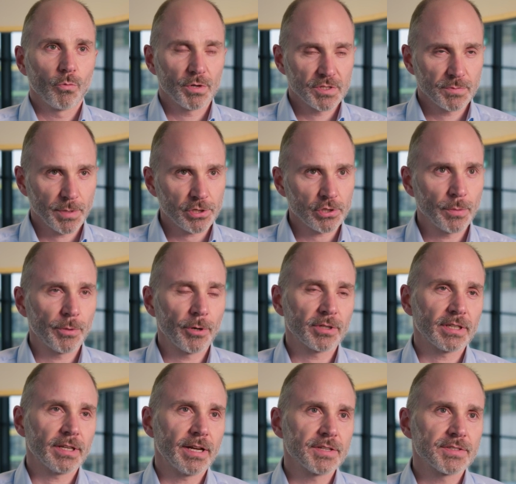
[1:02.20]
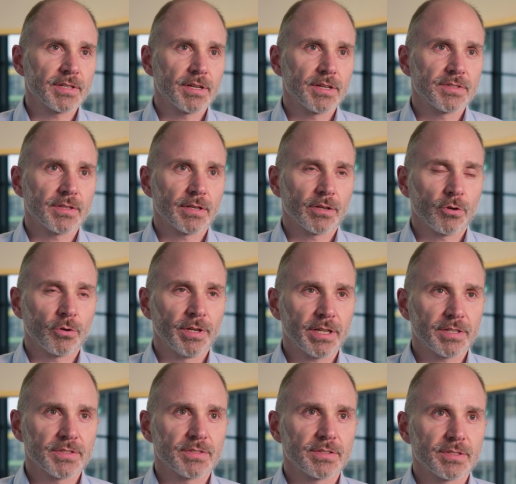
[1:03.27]
What's special about ELIZA is that it
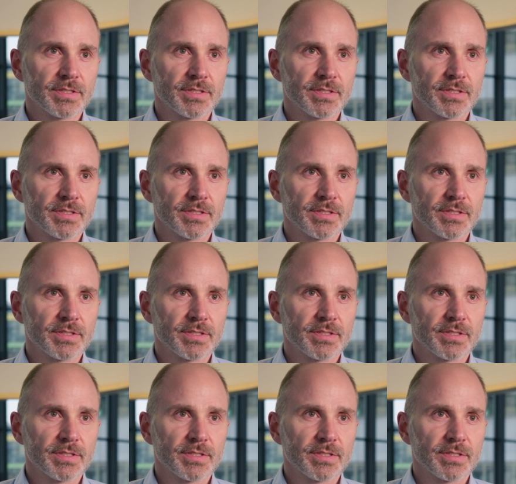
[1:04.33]
connects